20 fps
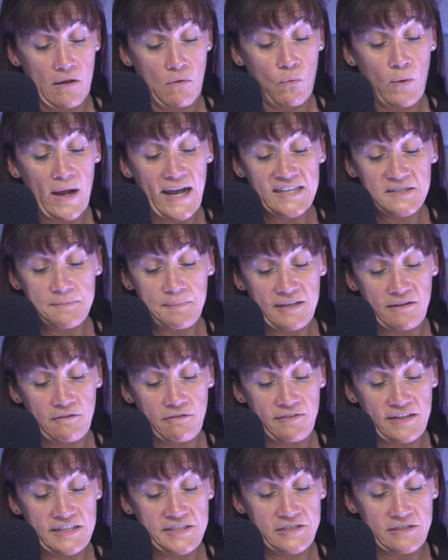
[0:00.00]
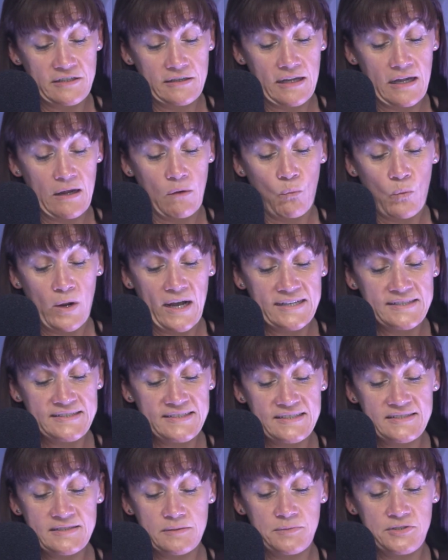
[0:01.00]
why it's beneficial, and why
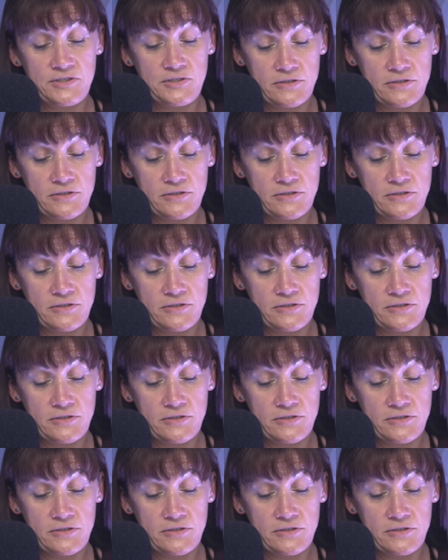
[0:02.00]
systems